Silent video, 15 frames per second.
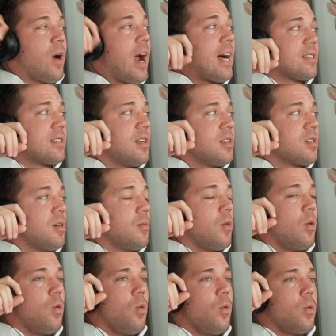RAS
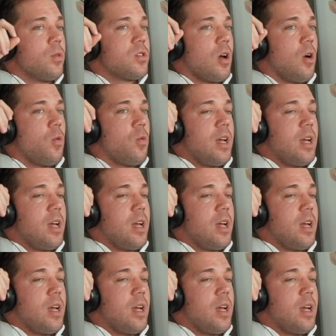system, so